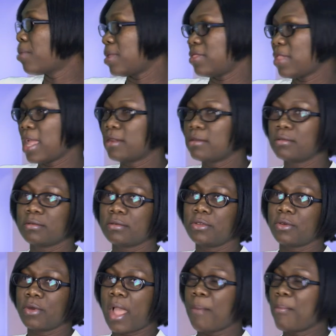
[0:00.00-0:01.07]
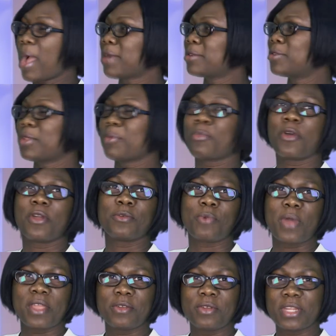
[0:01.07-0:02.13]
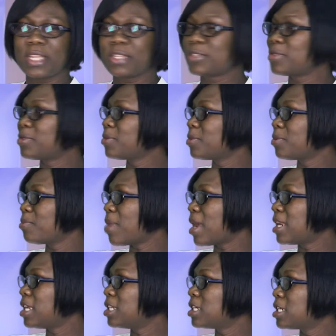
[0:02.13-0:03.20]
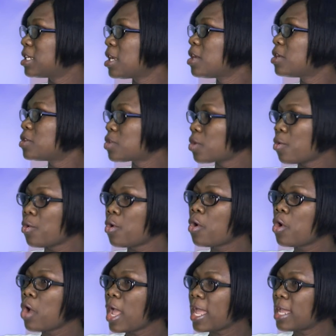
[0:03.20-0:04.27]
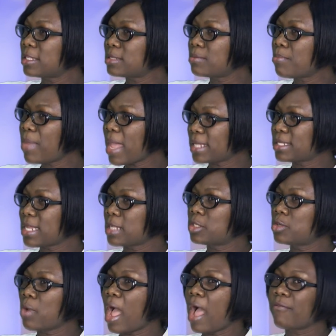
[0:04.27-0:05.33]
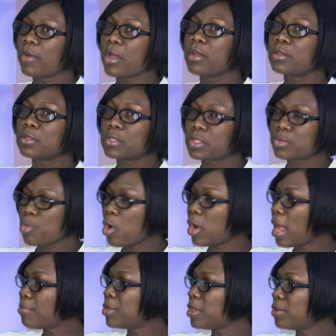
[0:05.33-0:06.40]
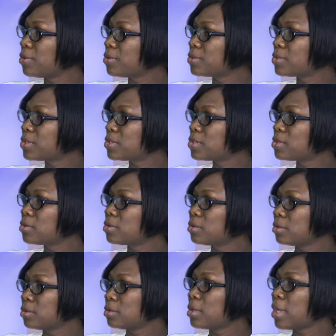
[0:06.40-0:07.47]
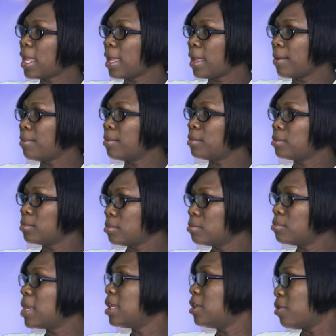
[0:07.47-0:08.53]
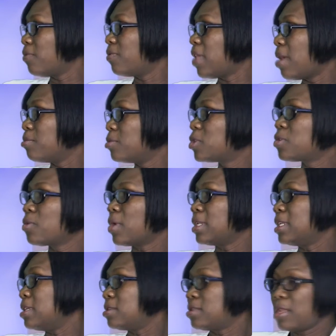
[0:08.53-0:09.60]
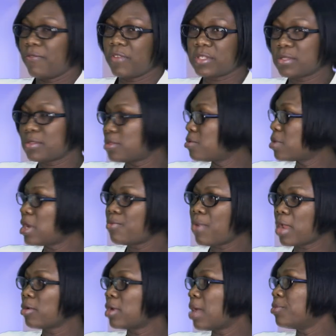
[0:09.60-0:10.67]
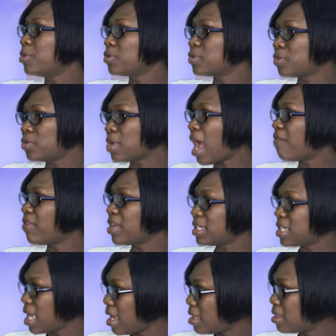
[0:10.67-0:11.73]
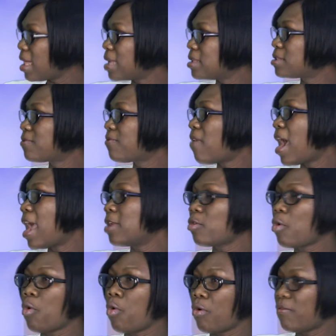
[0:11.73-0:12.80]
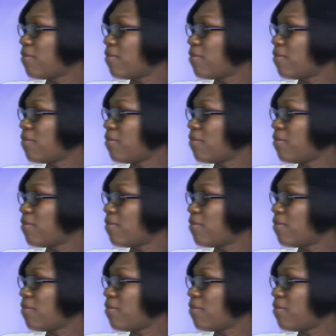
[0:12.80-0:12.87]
and then you come back to the point where you need to manage it. So it's better to have smaller meals, many of them. So at least if it's 3 regular meals you have a day, that's fine, or